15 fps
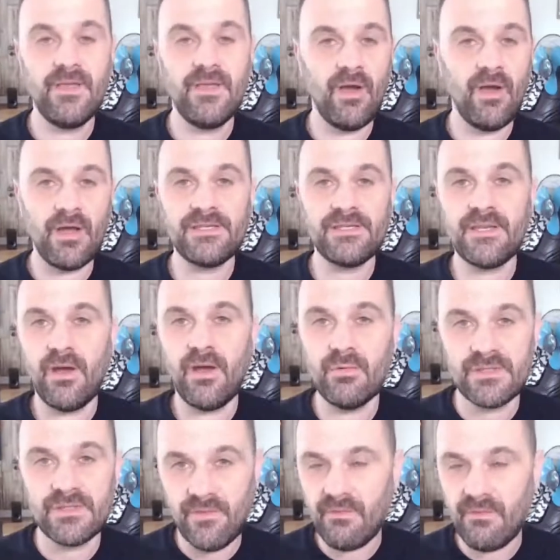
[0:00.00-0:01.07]
The ICO
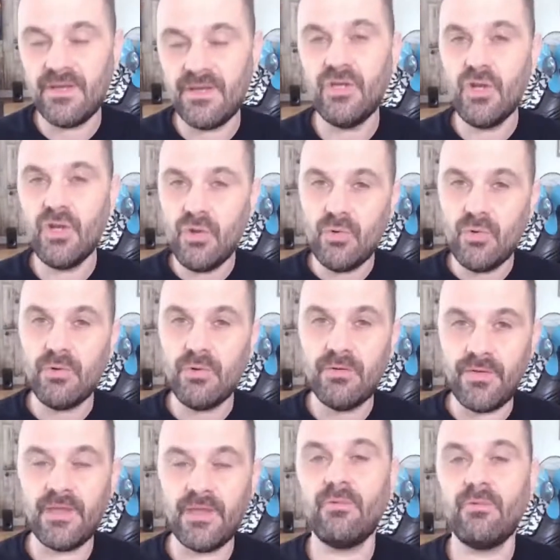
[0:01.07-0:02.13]
was a very new
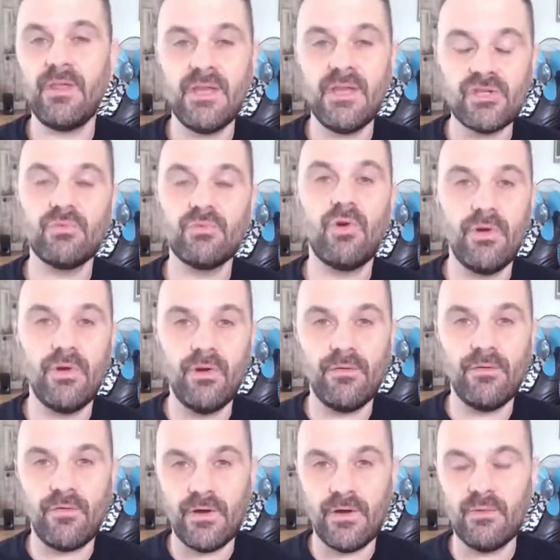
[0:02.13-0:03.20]
thing with initial coin
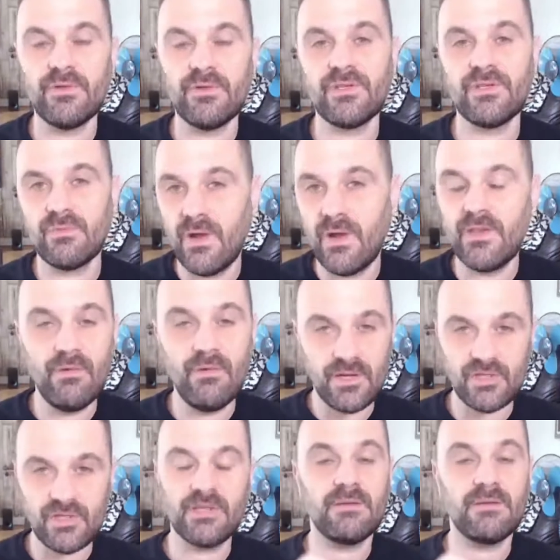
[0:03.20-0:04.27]
offering, which is where you
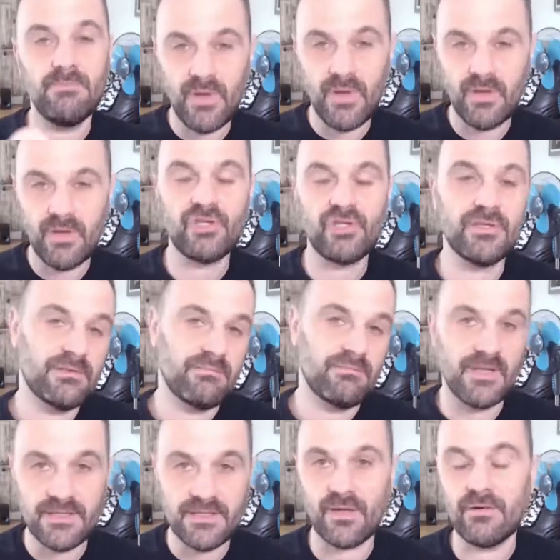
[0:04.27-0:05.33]
actually can purchase
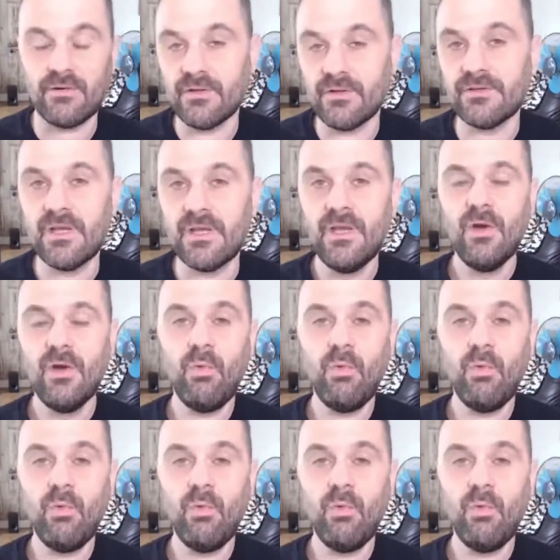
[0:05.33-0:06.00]
these tokens.